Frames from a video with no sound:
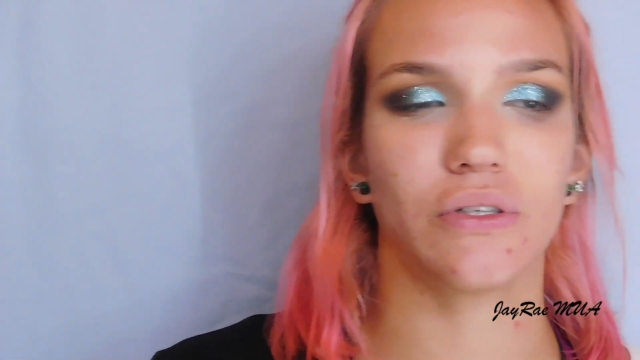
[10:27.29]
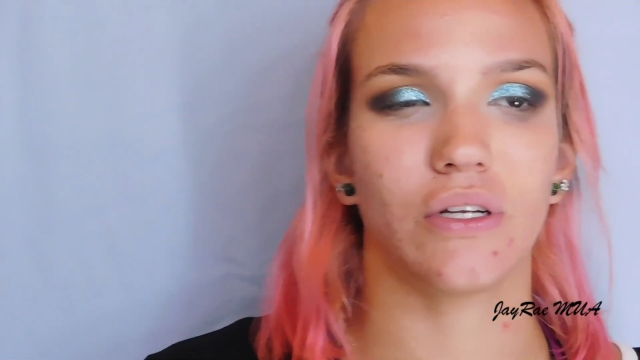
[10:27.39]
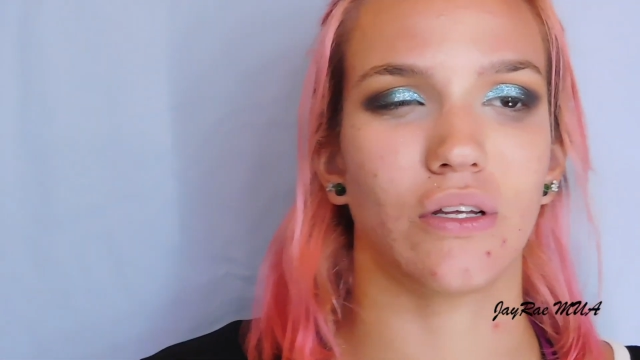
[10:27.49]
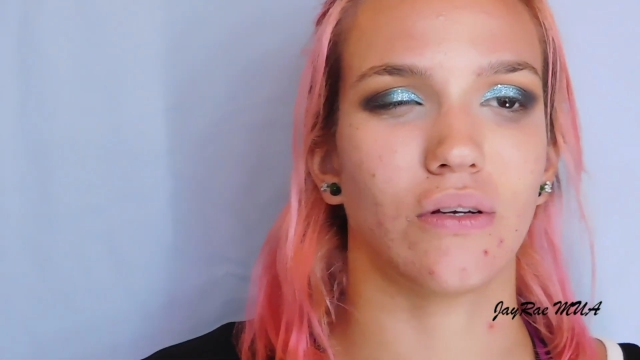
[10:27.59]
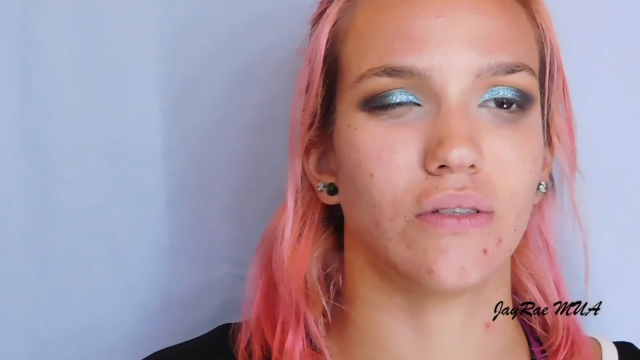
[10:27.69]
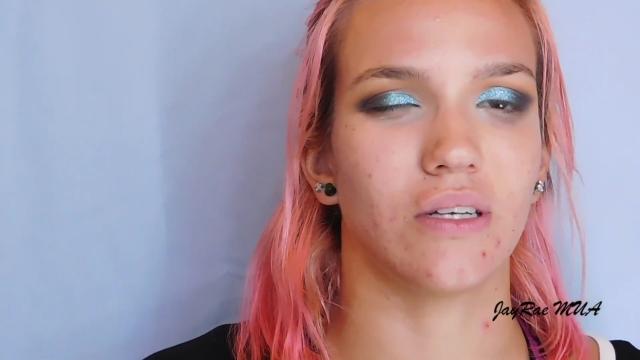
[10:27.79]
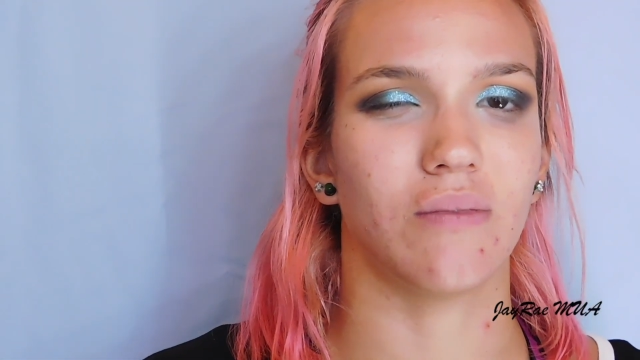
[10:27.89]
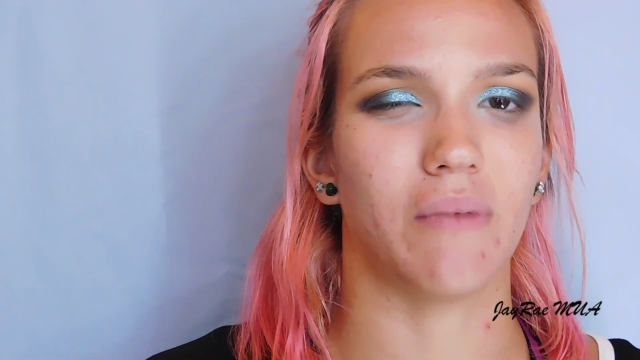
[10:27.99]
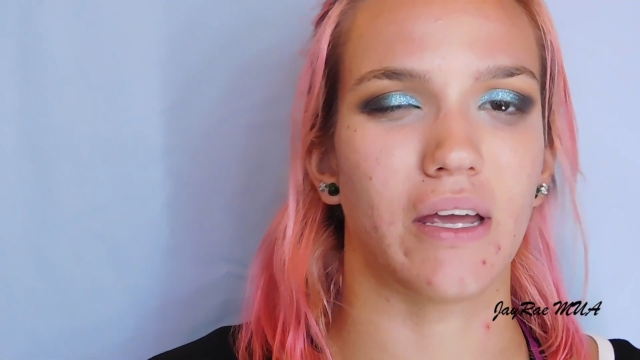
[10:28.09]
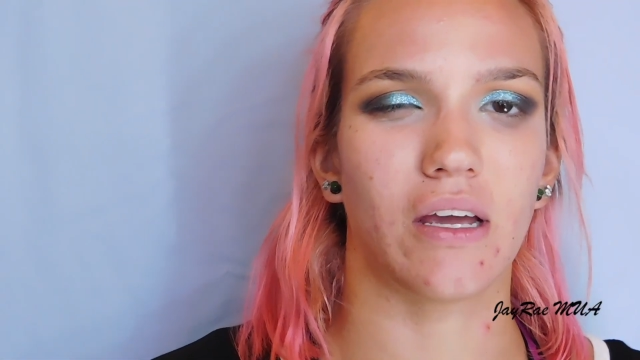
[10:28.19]
going to use a
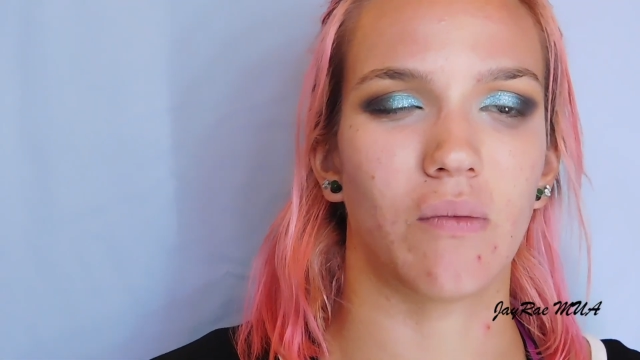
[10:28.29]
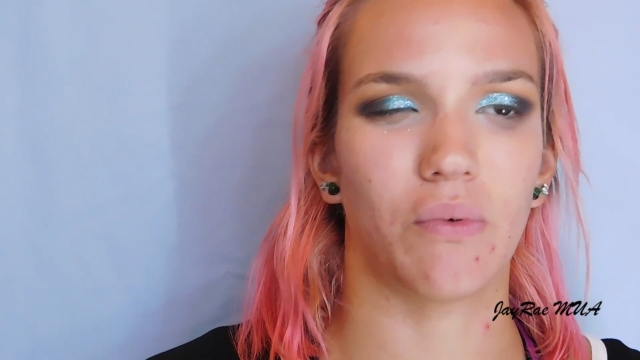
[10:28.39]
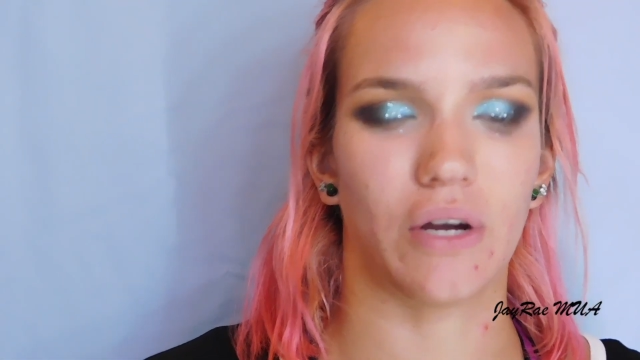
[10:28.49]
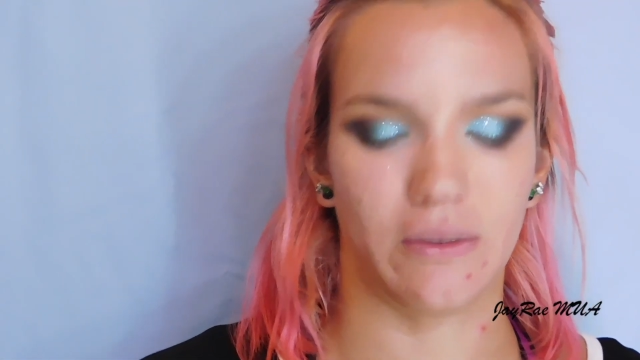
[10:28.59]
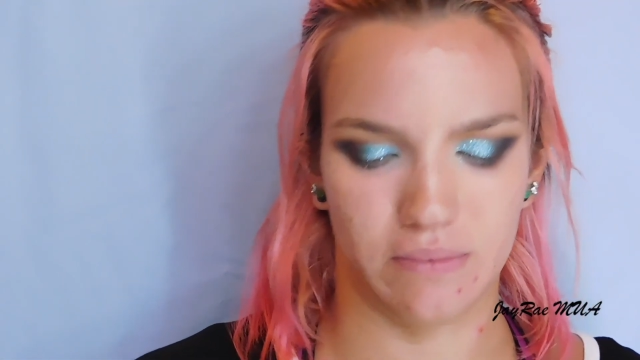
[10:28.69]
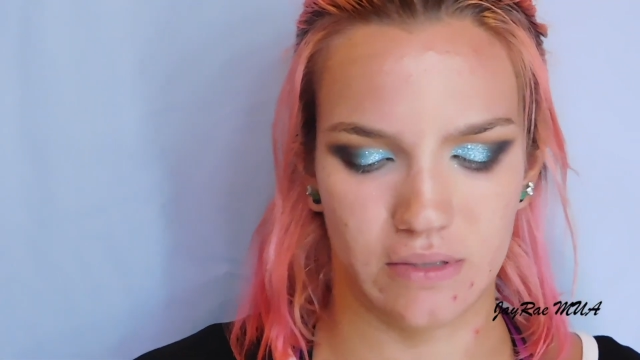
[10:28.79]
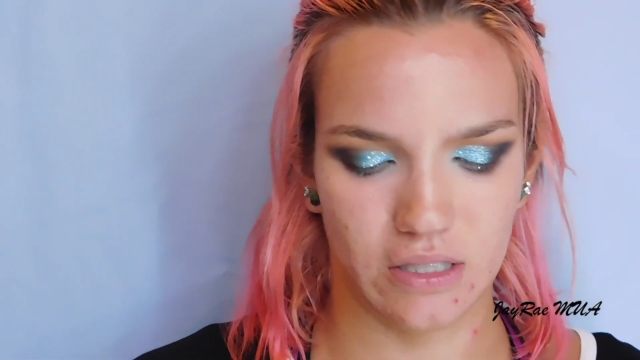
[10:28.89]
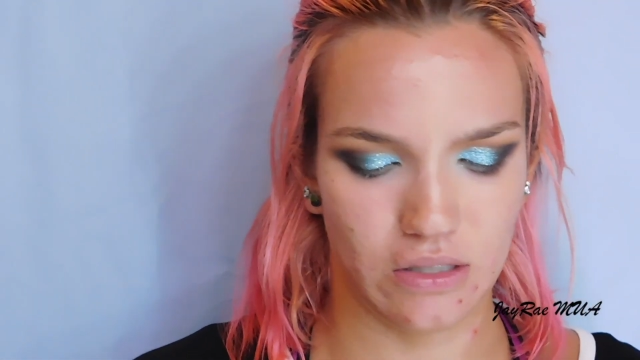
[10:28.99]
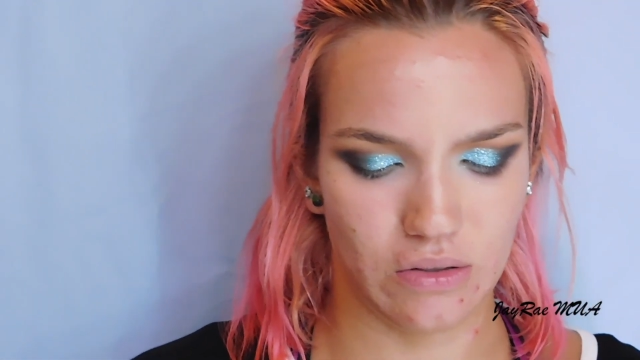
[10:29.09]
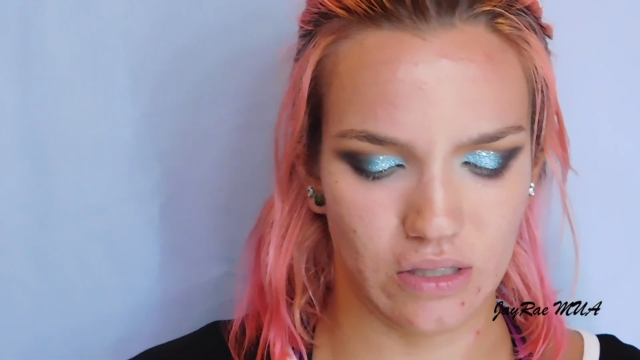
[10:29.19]
makeup wipe to
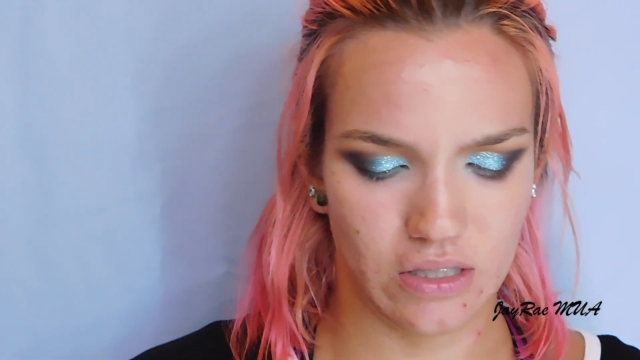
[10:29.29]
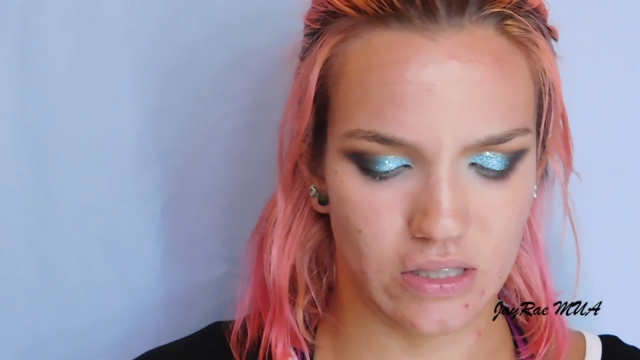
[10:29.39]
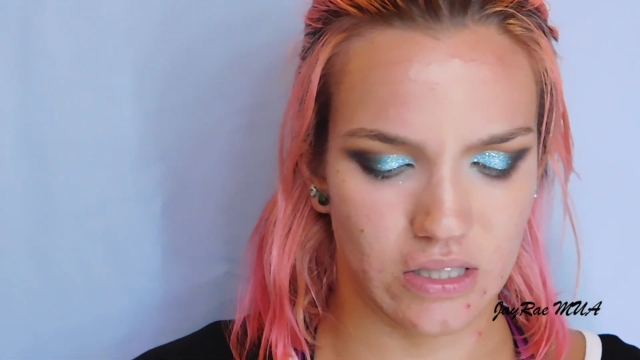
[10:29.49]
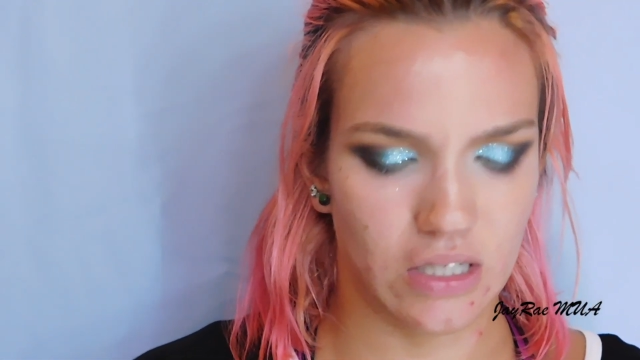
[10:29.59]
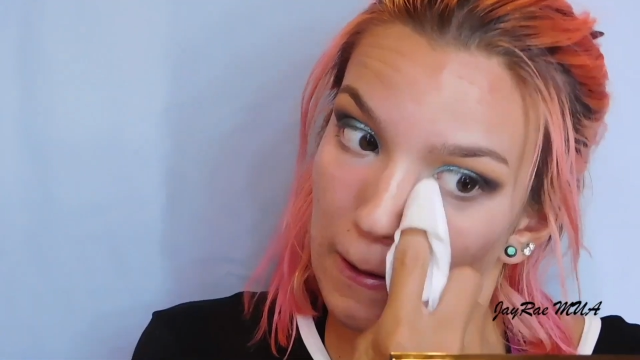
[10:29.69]
do this.